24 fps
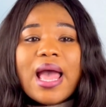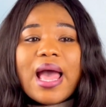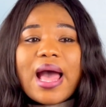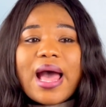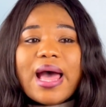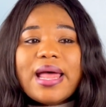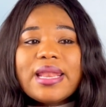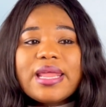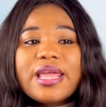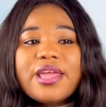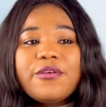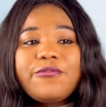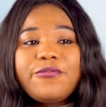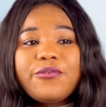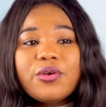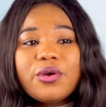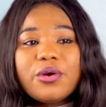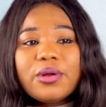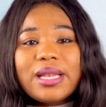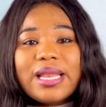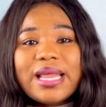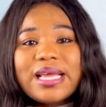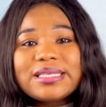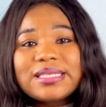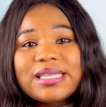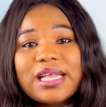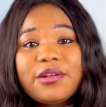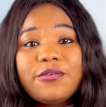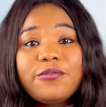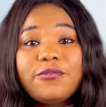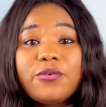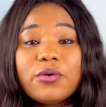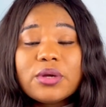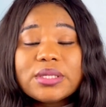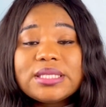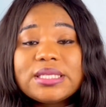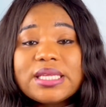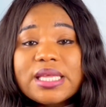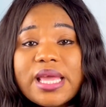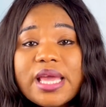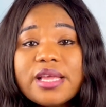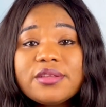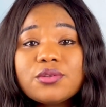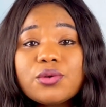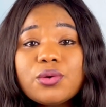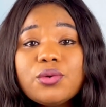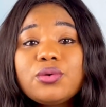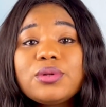And if you're less than 40
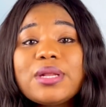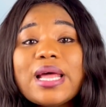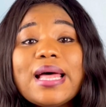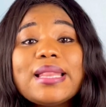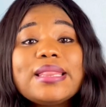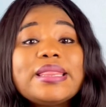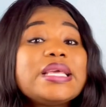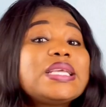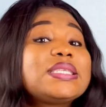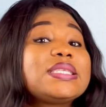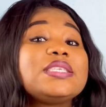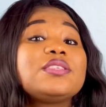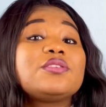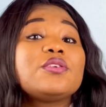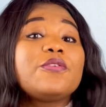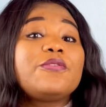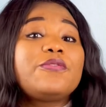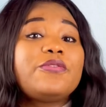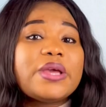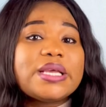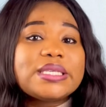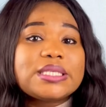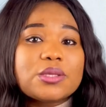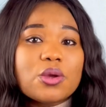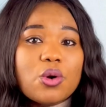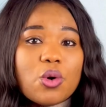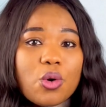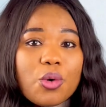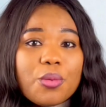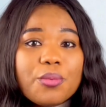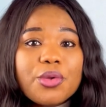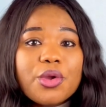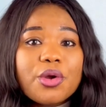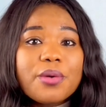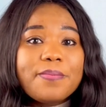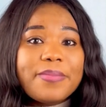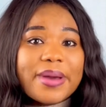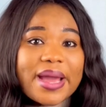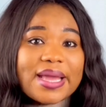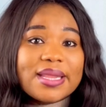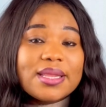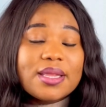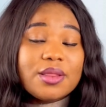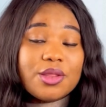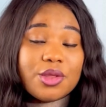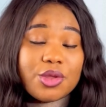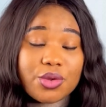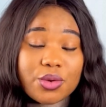years old and this is your first home you're buying
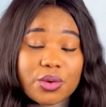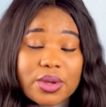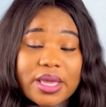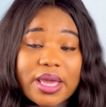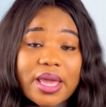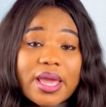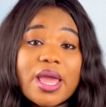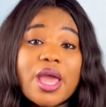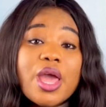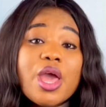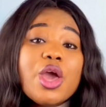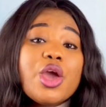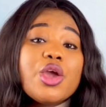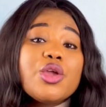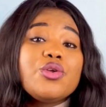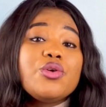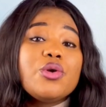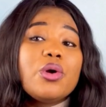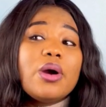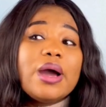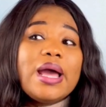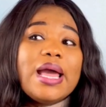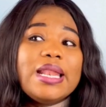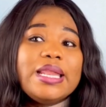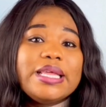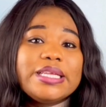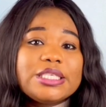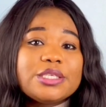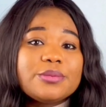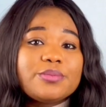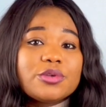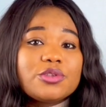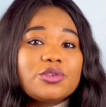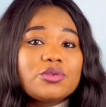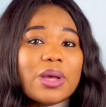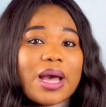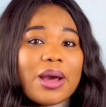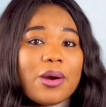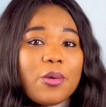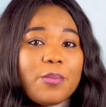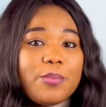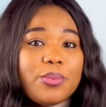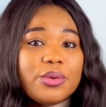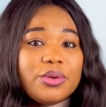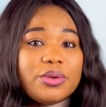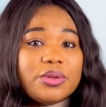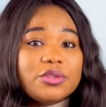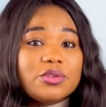in the UK, you're eligible to
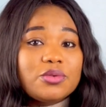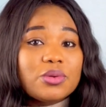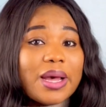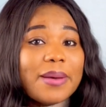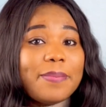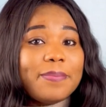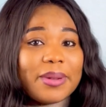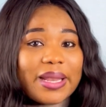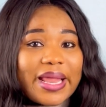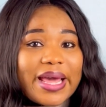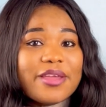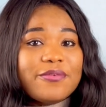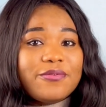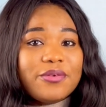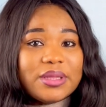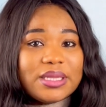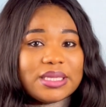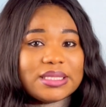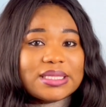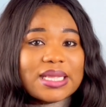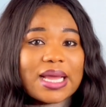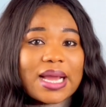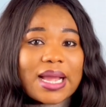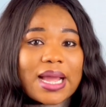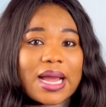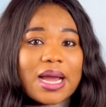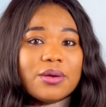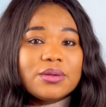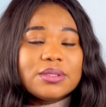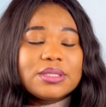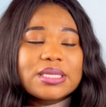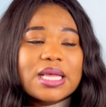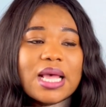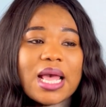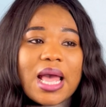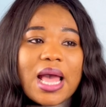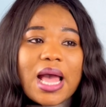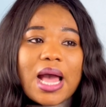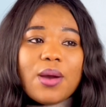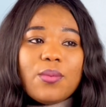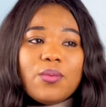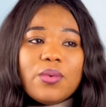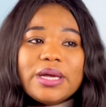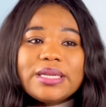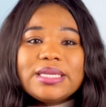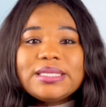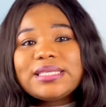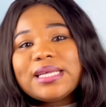apply for this account. And
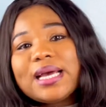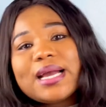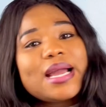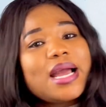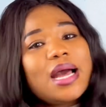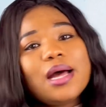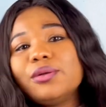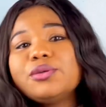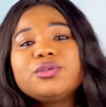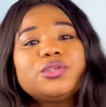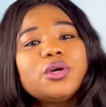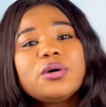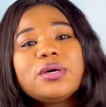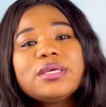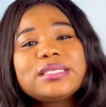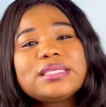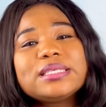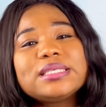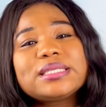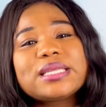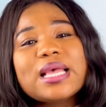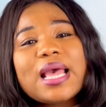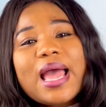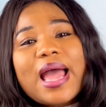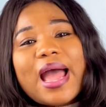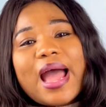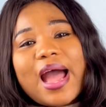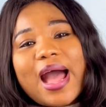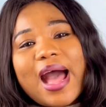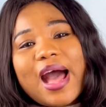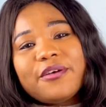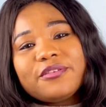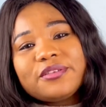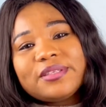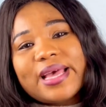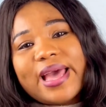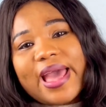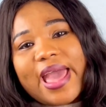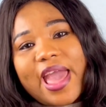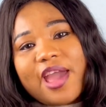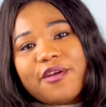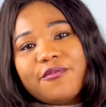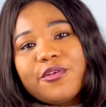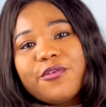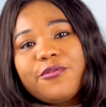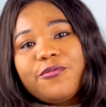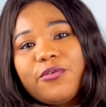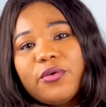what this account does is, after
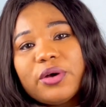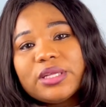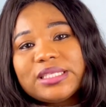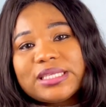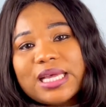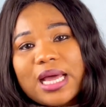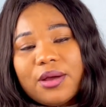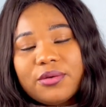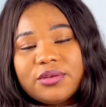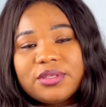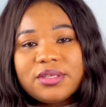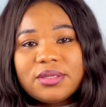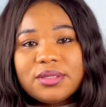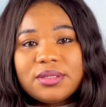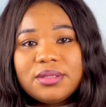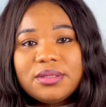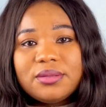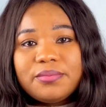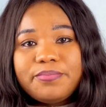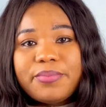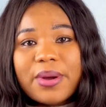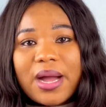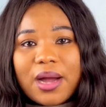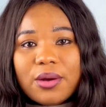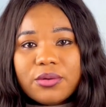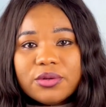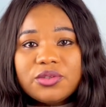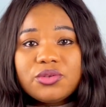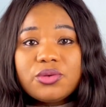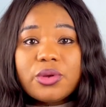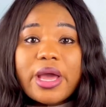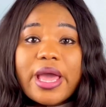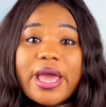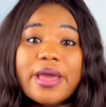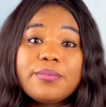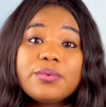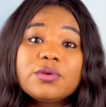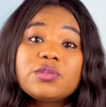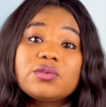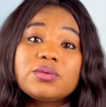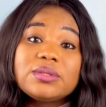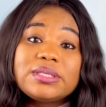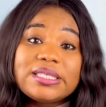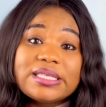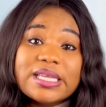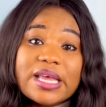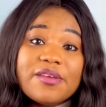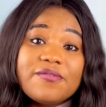every £4,000 you're able to
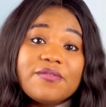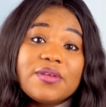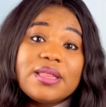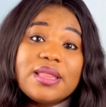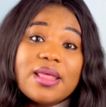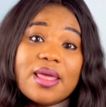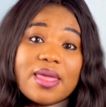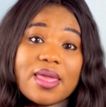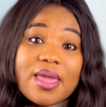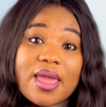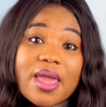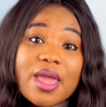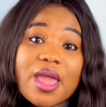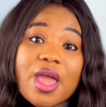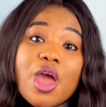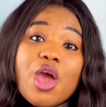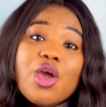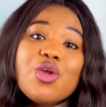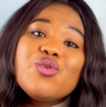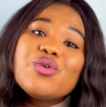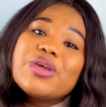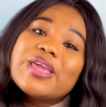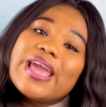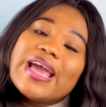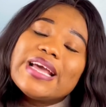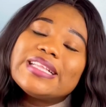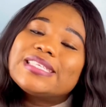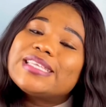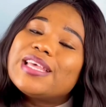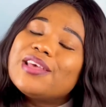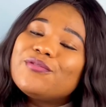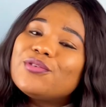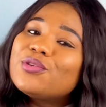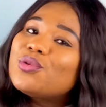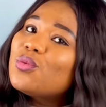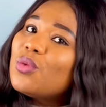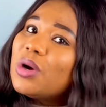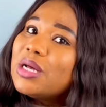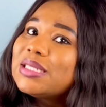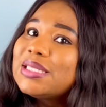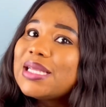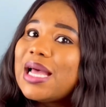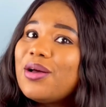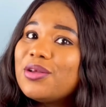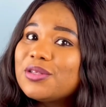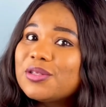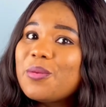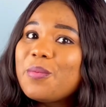save in a year, you get given
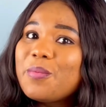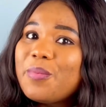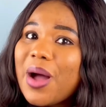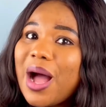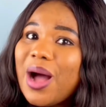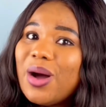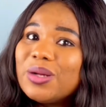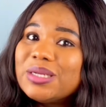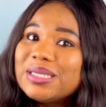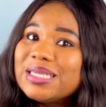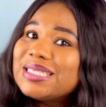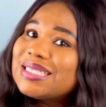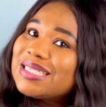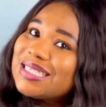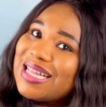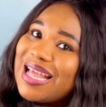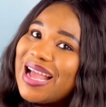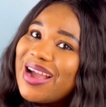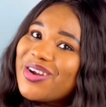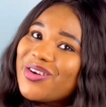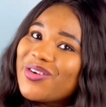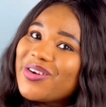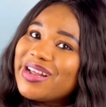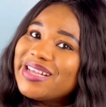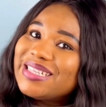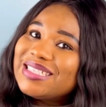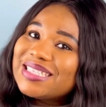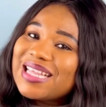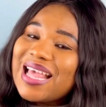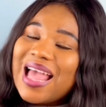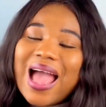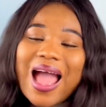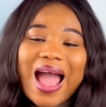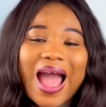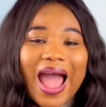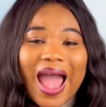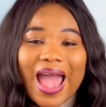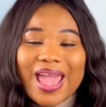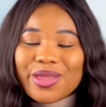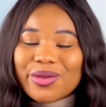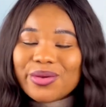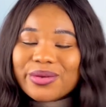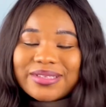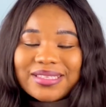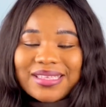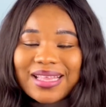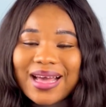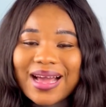£1,000. Isn't that great? I
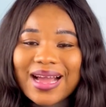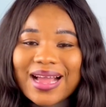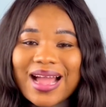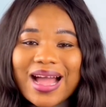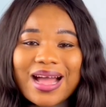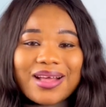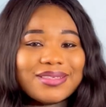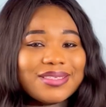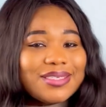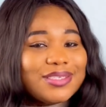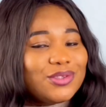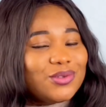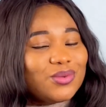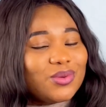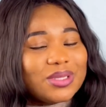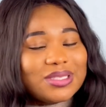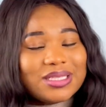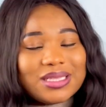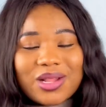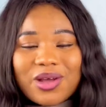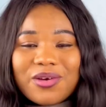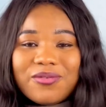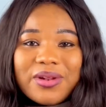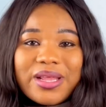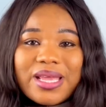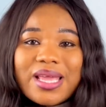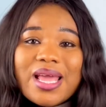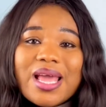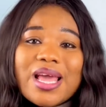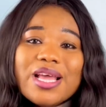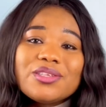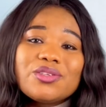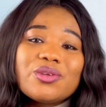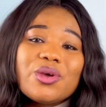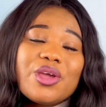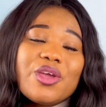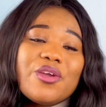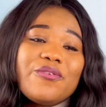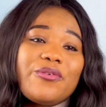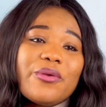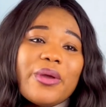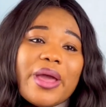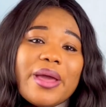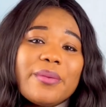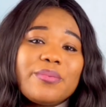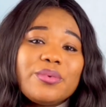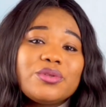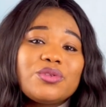used that account. It was lovely. So if you're
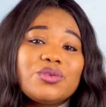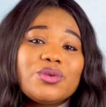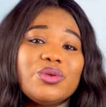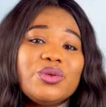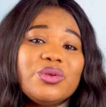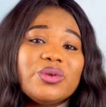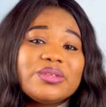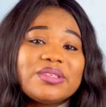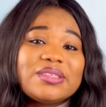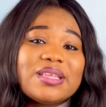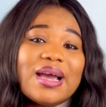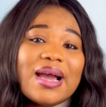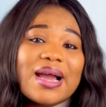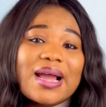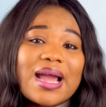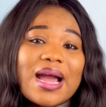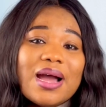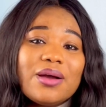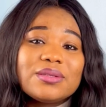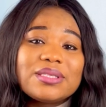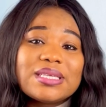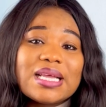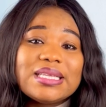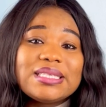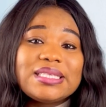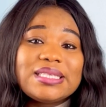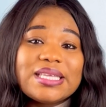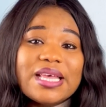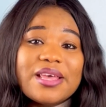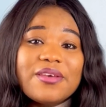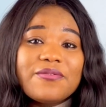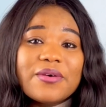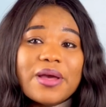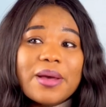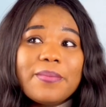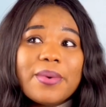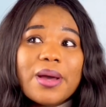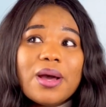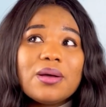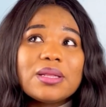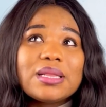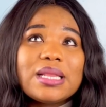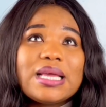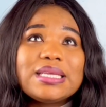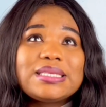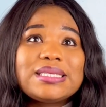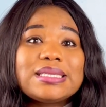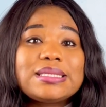able to use the account and save about,
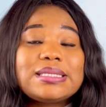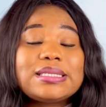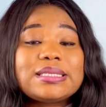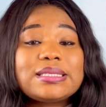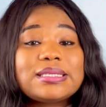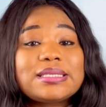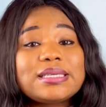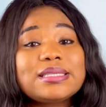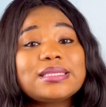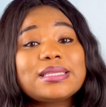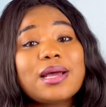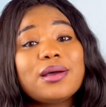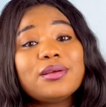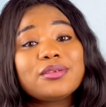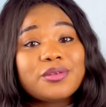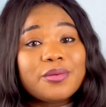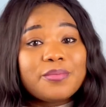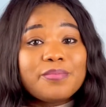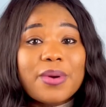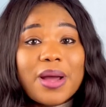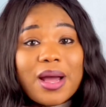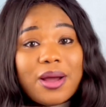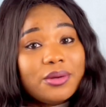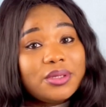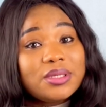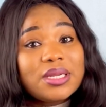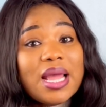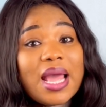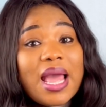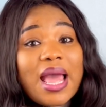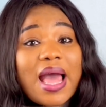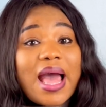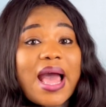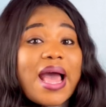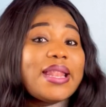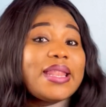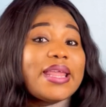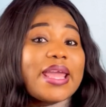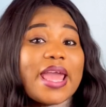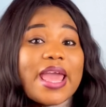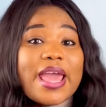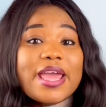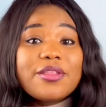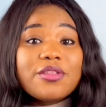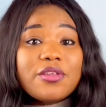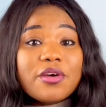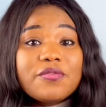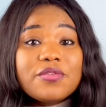let's say, £16,000, at the
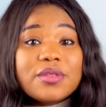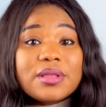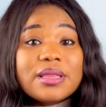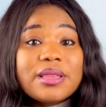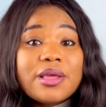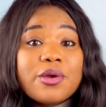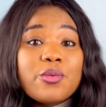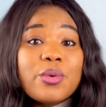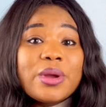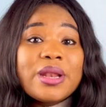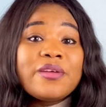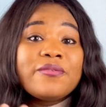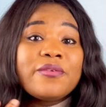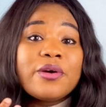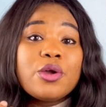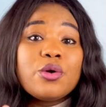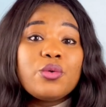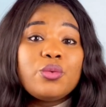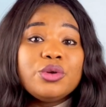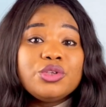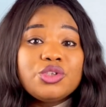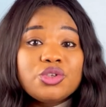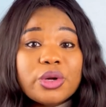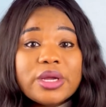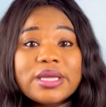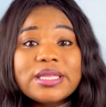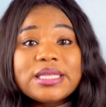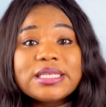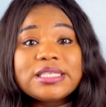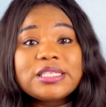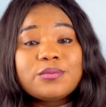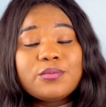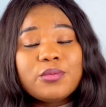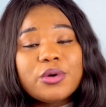end of the day, whenever you're withdrawing this